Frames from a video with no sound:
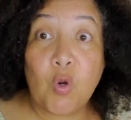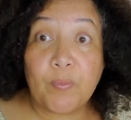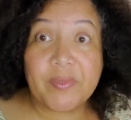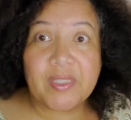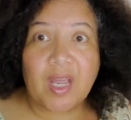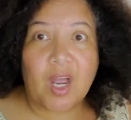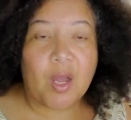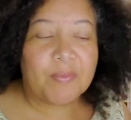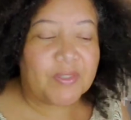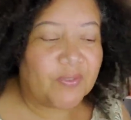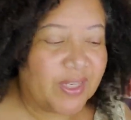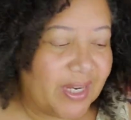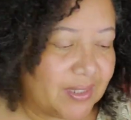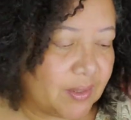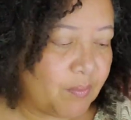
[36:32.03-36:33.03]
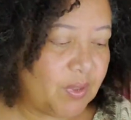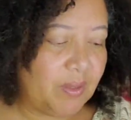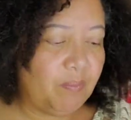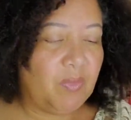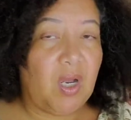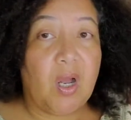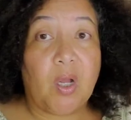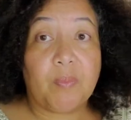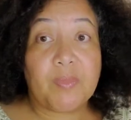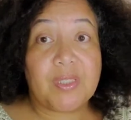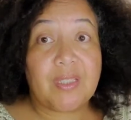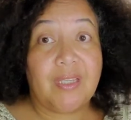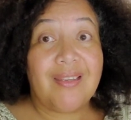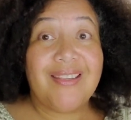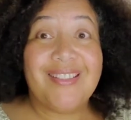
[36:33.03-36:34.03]
Oops, I almost forgot some lip
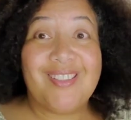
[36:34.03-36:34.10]
balms.